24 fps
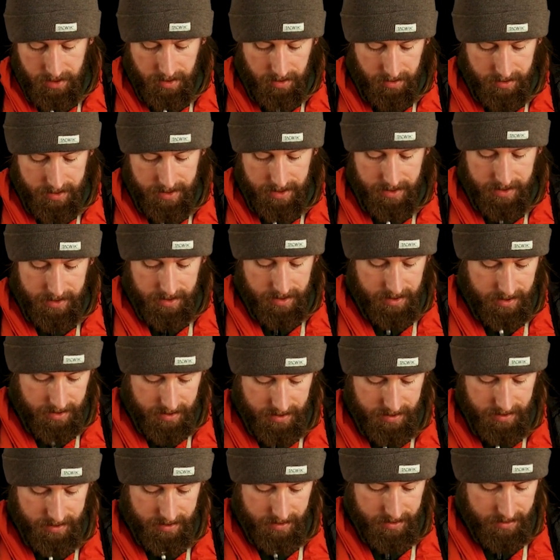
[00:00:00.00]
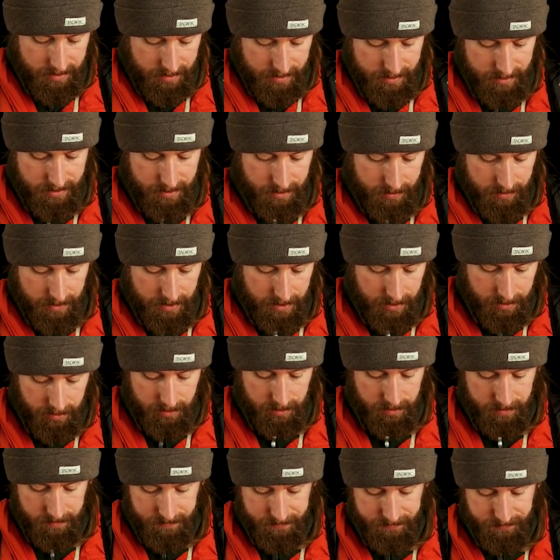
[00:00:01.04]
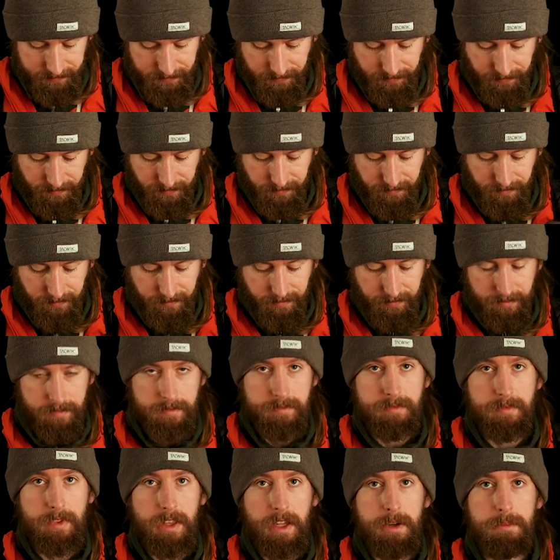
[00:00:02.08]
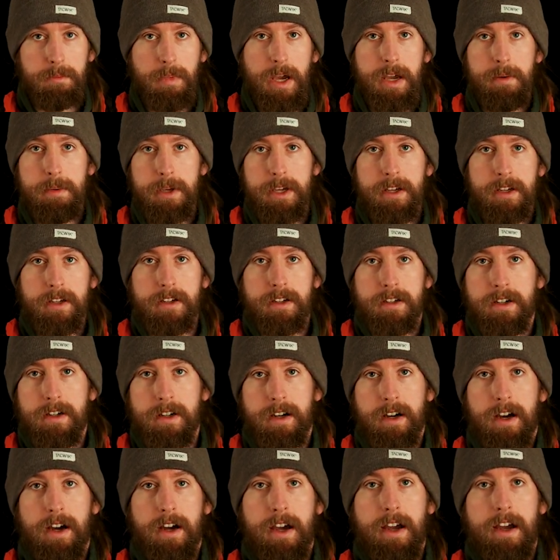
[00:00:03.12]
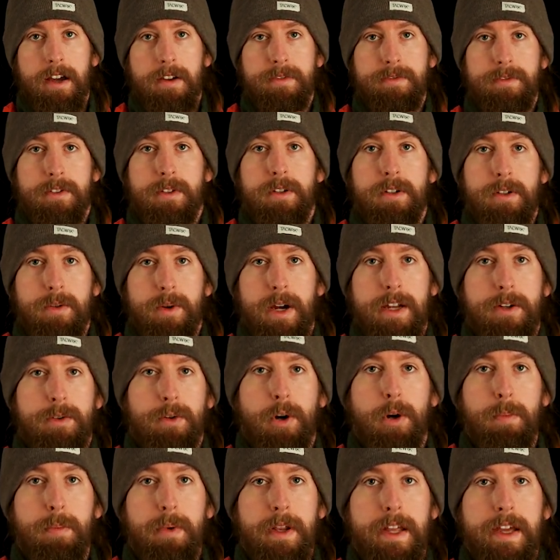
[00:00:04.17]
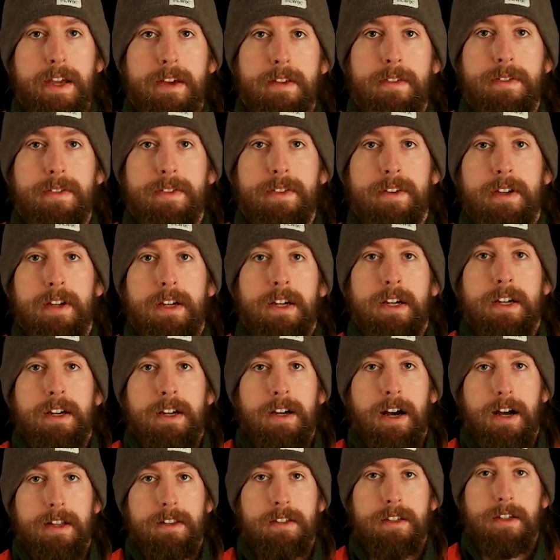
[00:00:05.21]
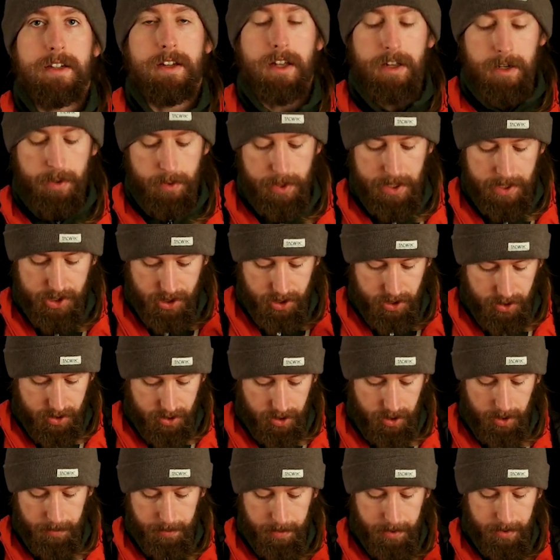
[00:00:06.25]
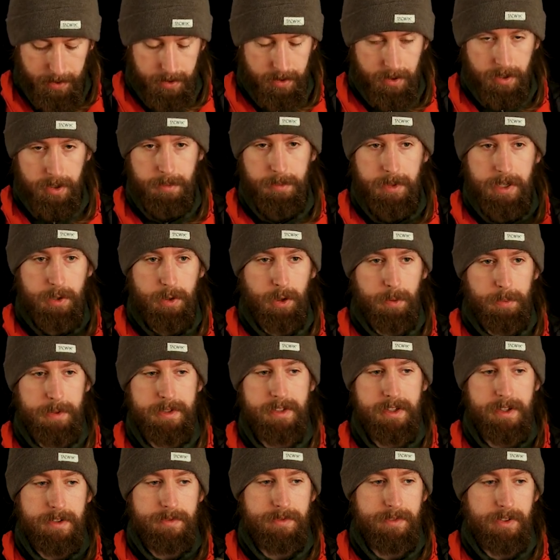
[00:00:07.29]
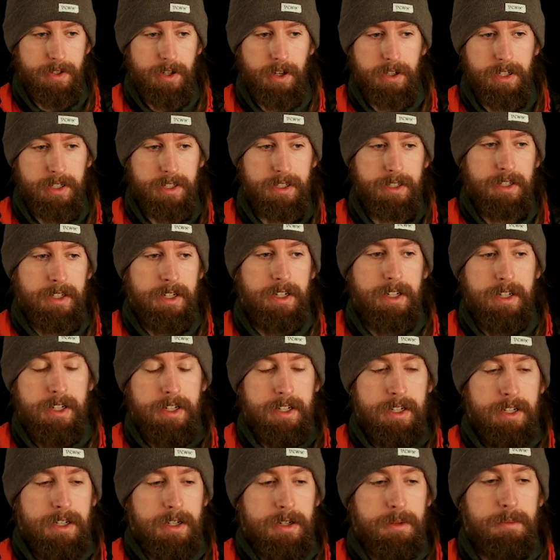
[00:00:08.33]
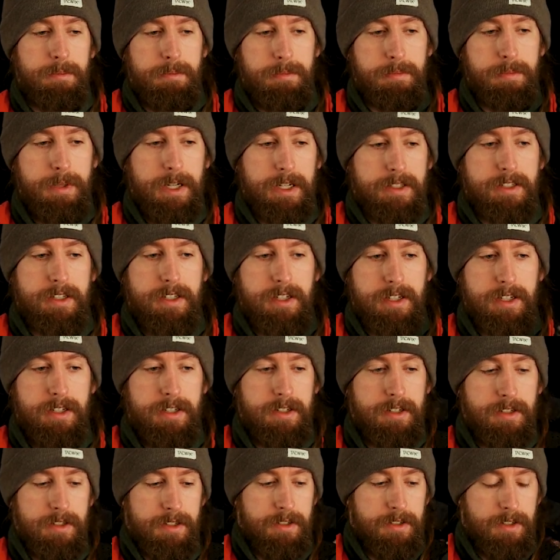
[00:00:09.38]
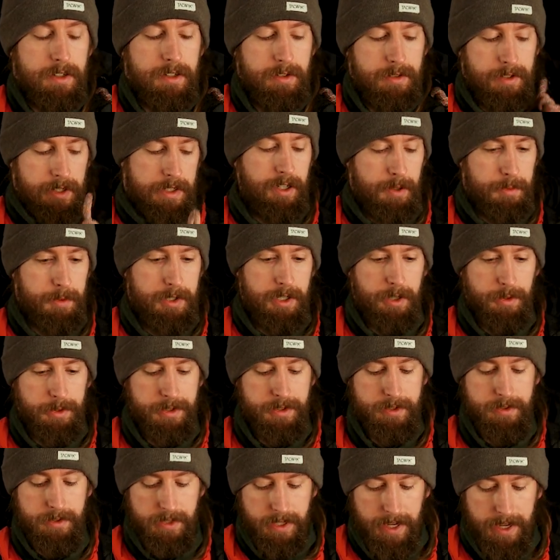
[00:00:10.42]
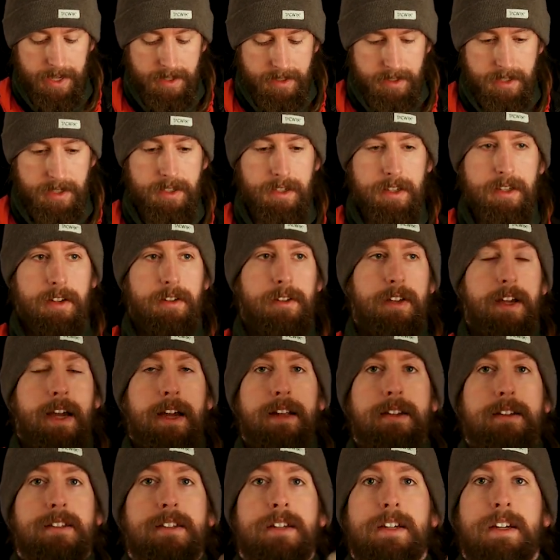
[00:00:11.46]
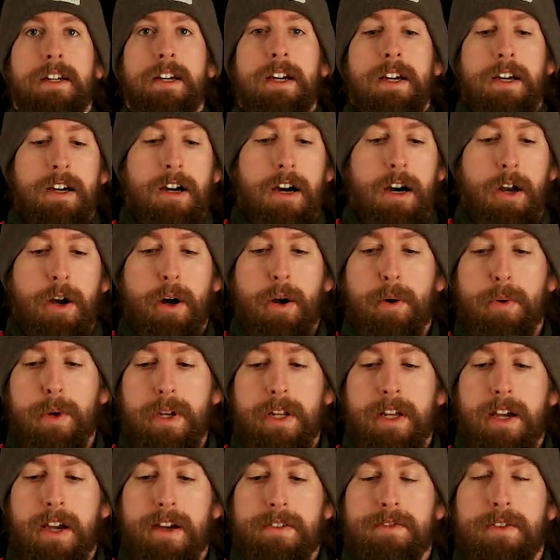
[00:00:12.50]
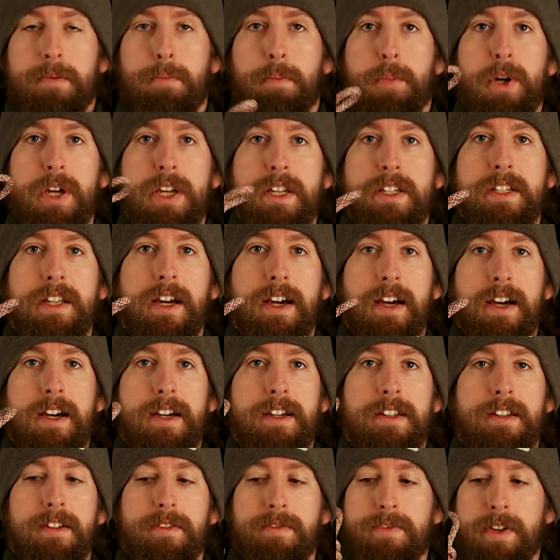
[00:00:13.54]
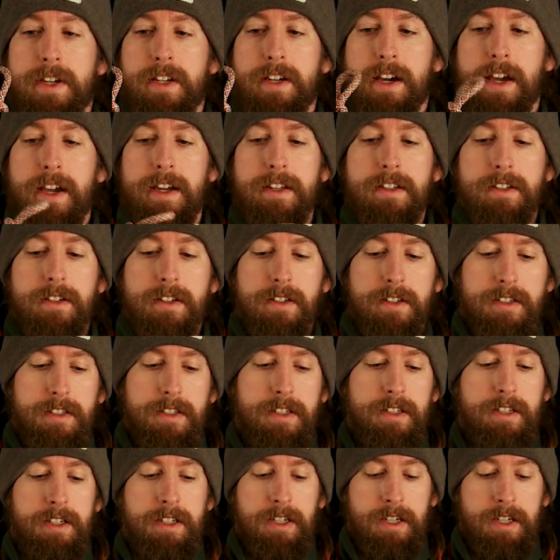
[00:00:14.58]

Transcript: Okay, so now maybe I have the right rope length until I reach the top, or my rope is even longer. But now I come close to the end, and on the end I already have a pre-tied figure 8 knot.